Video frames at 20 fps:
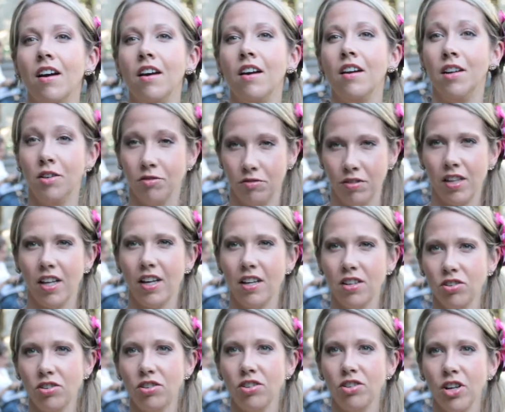In a
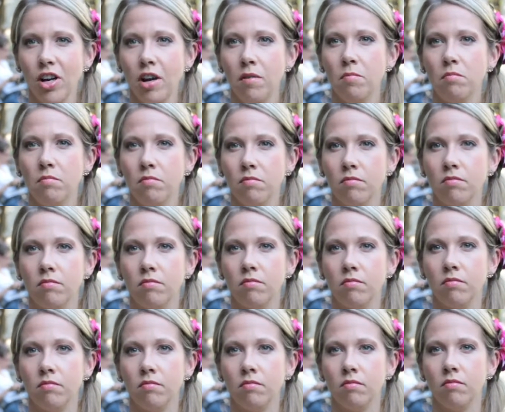relationship?
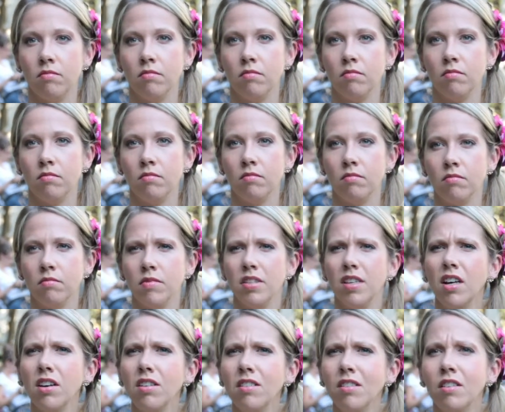
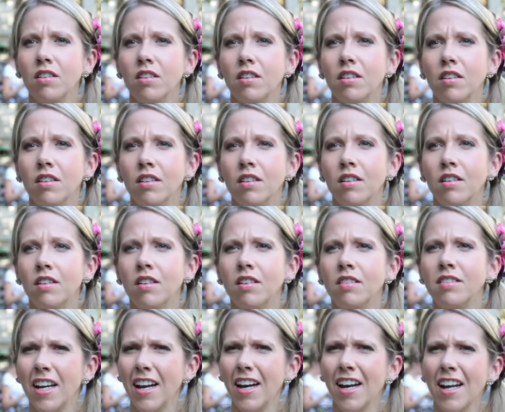Single?
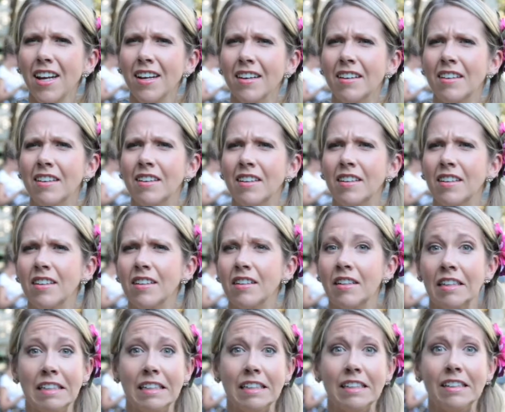Dating?
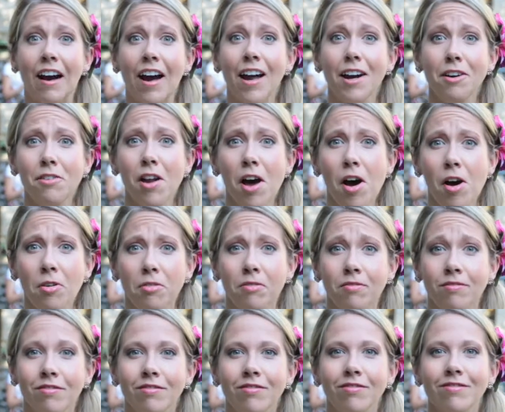I don't know.
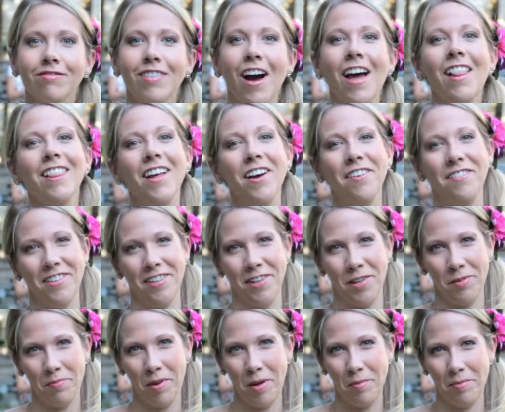I love
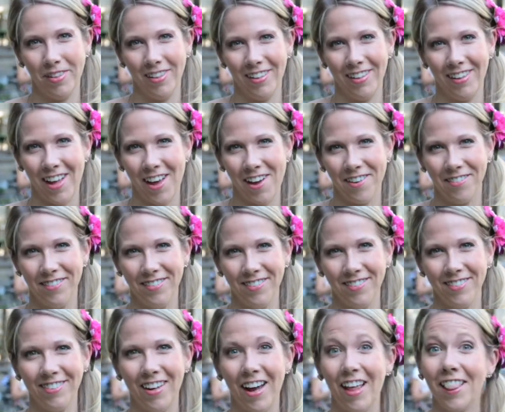seeing people in love.
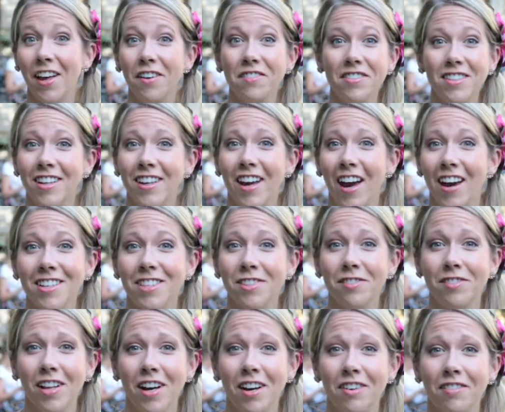I love seeing acts of
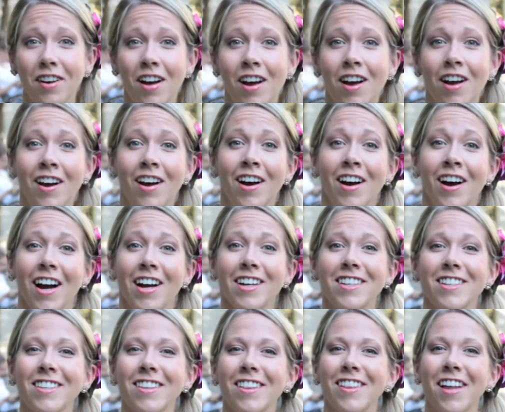love. I
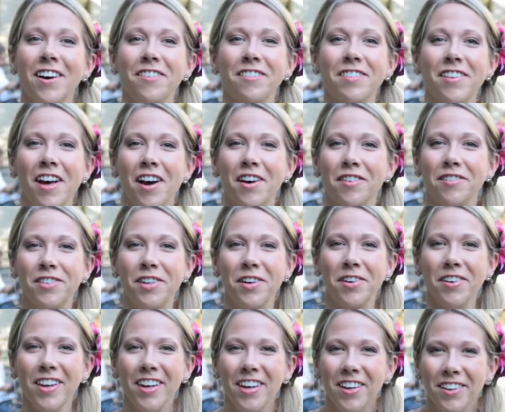just love love,
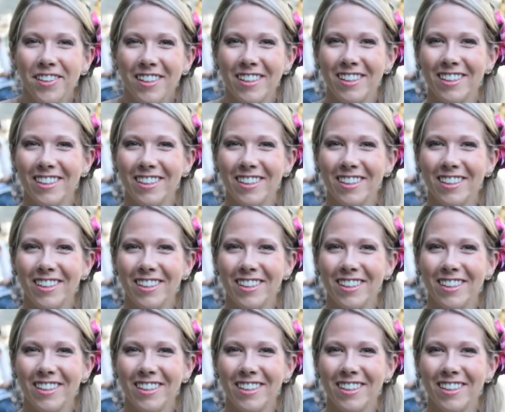don't you?